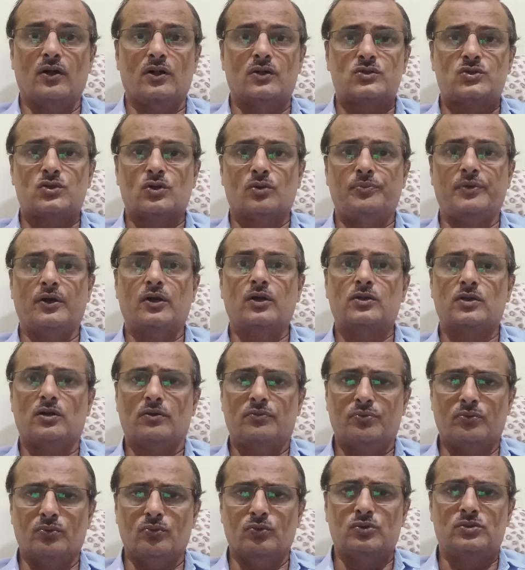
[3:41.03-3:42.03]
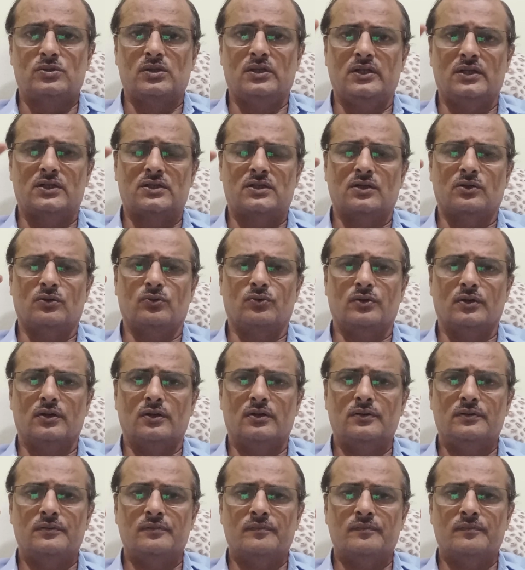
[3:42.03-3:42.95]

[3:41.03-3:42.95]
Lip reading: also because of Ushna Guna.